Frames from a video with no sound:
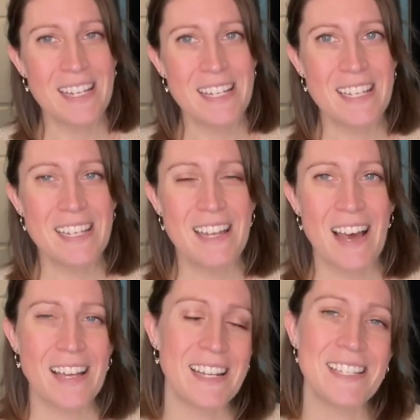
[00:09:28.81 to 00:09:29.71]

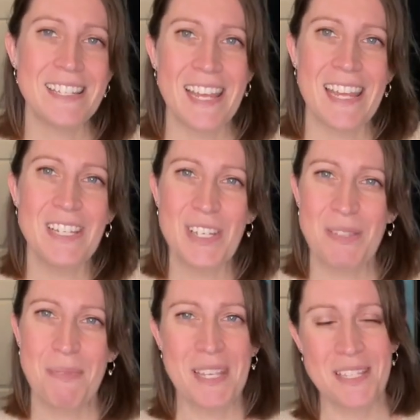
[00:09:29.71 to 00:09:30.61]
not gonna stay
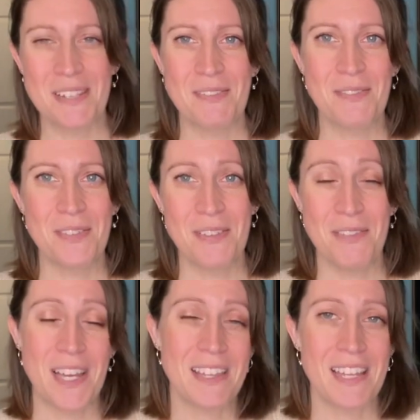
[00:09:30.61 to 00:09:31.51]
just because of the
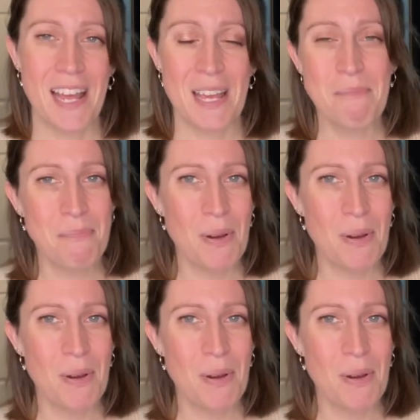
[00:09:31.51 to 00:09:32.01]
fact that I